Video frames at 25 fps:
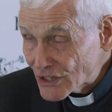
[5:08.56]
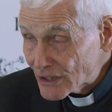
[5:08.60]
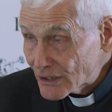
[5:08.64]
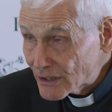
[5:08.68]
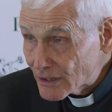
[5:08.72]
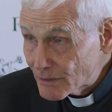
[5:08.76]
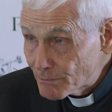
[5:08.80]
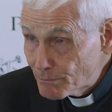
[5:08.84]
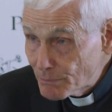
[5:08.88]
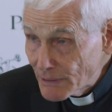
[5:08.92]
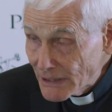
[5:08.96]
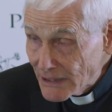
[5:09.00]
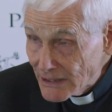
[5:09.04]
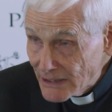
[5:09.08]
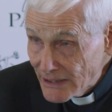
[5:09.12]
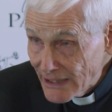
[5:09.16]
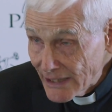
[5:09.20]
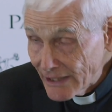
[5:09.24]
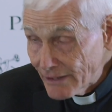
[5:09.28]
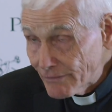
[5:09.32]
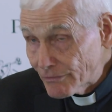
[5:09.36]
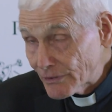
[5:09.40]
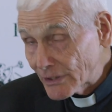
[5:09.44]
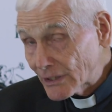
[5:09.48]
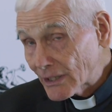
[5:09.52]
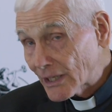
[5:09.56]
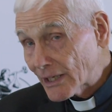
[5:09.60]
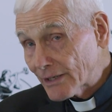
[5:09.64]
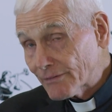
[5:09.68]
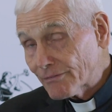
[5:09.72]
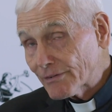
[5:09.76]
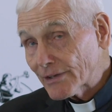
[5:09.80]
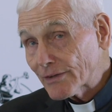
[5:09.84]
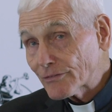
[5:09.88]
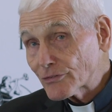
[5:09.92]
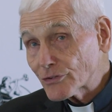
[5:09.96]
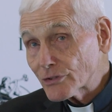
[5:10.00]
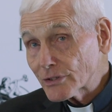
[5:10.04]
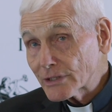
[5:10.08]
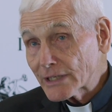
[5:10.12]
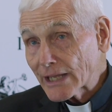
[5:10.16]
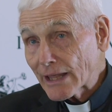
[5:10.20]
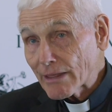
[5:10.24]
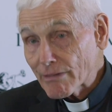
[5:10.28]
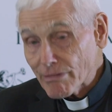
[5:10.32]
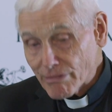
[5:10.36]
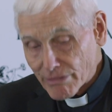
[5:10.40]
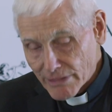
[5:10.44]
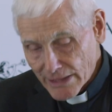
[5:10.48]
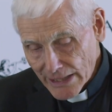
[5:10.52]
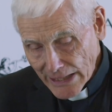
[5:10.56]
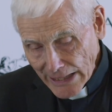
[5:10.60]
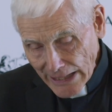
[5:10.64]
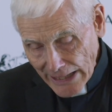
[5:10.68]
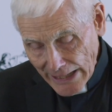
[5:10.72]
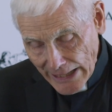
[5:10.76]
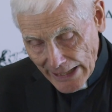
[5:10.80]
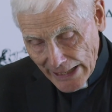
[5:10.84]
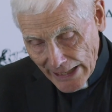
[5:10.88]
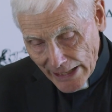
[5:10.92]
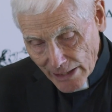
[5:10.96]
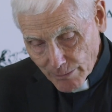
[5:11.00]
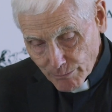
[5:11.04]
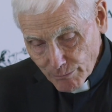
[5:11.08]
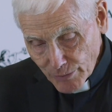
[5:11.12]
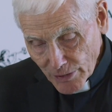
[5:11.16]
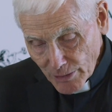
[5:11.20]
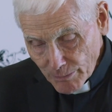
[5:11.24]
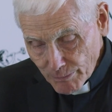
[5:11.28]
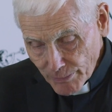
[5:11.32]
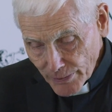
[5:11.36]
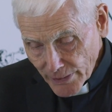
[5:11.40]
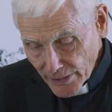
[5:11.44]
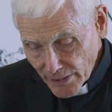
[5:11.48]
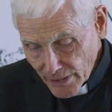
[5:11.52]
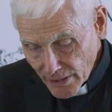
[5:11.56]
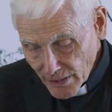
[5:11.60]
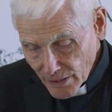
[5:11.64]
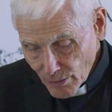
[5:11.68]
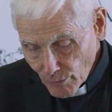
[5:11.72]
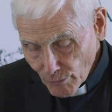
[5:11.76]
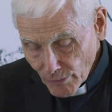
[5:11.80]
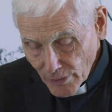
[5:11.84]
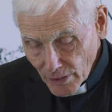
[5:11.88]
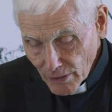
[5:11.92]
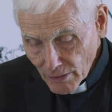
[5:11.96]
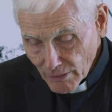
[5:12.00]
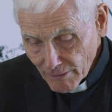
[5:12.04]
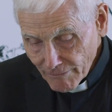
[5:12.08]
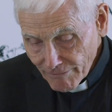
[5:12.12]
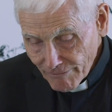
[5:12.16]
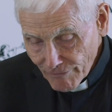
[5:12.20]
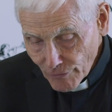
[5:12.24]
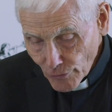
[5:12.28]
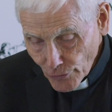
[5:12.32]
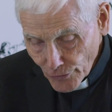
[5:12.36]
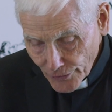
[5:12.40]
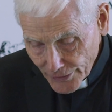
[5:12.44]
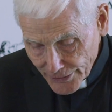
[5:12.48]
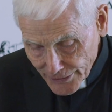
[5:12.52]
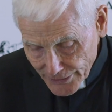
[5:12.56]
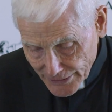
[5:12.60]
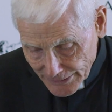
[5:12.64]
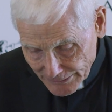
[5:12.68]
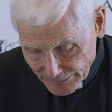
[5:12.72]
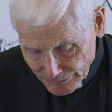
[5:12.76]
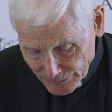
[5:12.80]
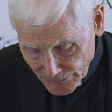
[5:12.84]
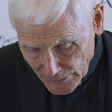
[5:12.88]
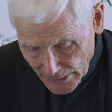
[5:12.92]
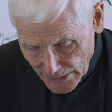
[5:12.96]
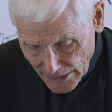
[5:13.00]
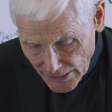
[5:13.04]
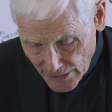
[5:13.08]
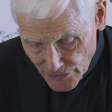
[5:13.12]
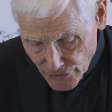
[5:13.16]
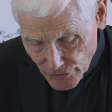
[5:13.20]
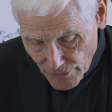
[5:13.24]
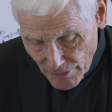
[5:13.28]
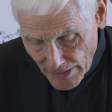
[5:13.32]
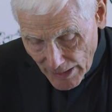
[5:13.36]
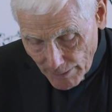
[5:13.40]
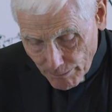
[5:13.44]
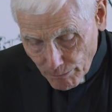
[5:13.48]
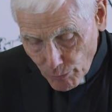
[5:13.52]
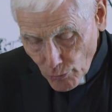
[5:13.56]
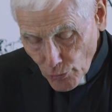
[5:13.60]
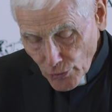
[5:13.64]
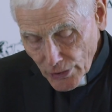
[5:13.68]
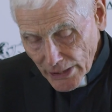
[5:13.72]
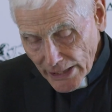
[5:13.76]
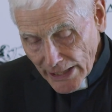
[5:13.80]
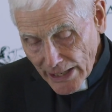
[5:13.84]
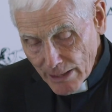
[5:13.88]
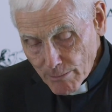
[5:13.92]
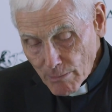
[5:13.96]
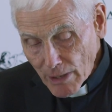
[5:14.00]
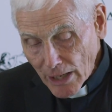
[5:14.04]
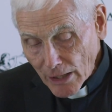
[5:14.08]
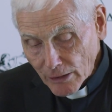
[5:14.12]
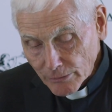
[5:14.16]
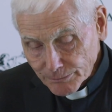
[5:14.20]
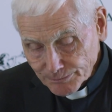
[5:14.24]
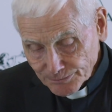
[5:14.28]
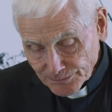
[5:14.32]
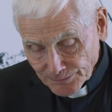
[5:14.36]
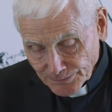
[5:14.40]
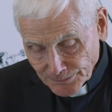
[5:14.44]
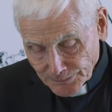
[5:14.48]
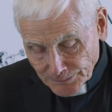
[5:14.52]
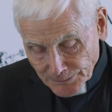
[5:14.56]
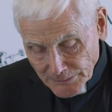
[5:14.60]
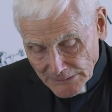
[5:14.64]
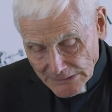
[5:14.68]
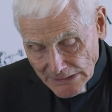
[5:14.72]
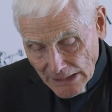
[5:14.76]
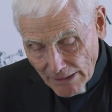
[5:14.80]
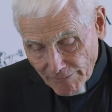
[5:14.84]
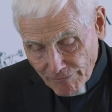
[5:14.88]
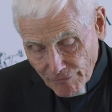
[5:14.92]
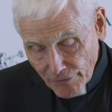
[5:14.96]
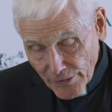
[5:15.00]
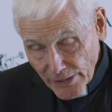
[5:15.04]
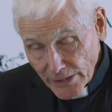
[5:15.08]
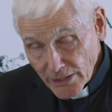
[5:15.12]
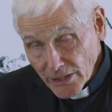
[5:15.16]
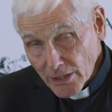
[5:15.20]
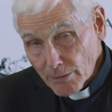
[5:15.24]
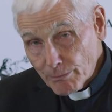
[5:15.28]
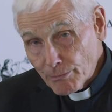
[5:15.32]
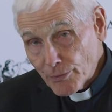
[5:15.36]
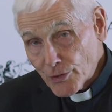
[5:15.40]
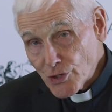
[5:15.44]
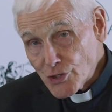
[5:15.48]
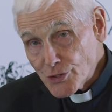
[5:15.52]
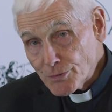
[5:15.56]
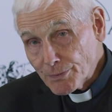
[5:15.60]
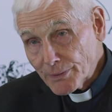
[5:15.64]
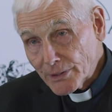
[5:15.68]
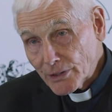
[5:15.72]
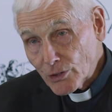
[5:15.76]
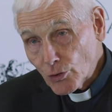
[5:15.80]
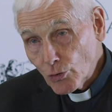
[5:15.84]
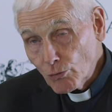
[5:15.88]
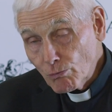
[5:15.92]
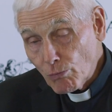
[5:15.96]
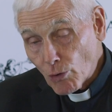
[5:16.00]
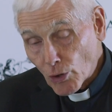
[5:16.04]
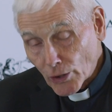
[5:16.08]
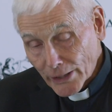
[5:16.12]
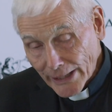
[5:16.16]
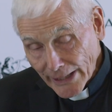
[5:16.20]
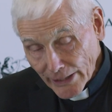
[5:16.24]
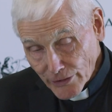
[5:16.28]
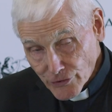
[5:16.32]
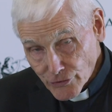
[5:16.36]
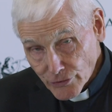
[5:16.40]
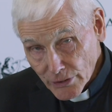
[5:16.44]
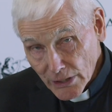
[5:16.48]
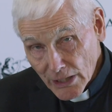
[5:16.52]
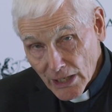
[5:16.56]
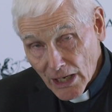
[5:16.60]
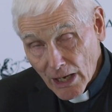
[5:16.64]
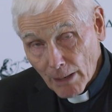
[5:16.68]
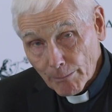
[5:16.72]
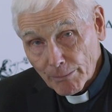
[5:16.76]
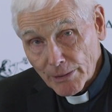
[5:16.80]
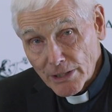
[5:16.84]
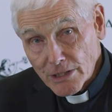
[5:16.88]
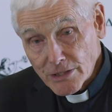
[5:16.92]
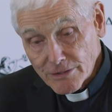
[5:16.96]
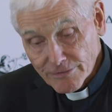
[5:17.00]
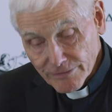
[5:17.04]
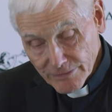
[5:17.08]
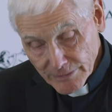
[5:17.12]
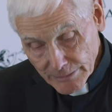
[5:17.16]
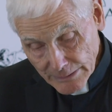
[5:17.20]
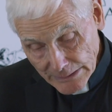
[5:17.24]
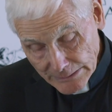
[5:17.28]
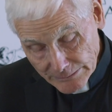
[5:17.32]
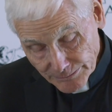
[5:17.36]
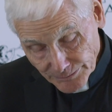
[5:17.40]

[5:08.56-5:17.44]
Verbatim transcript: to believe in life after death and prepare well for it. So that book came out. A friend in Brisbane who bought extra copies